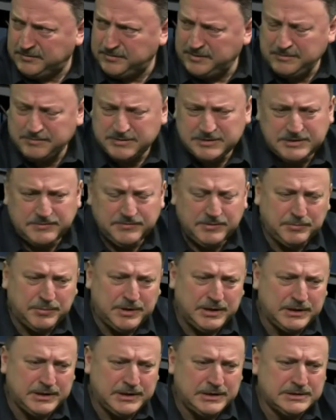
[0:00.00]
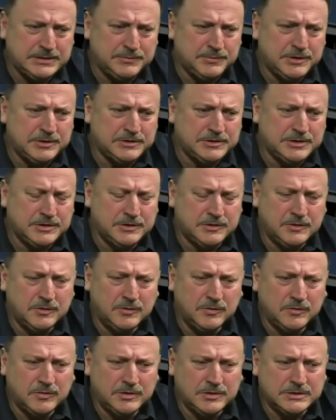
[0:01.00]
members of the party as opposed to the
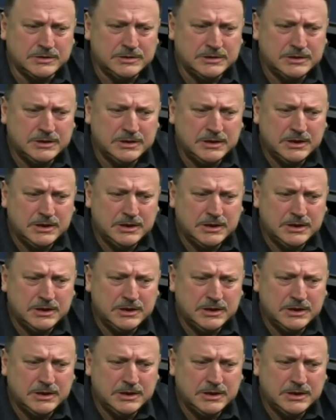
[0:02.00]
caucus,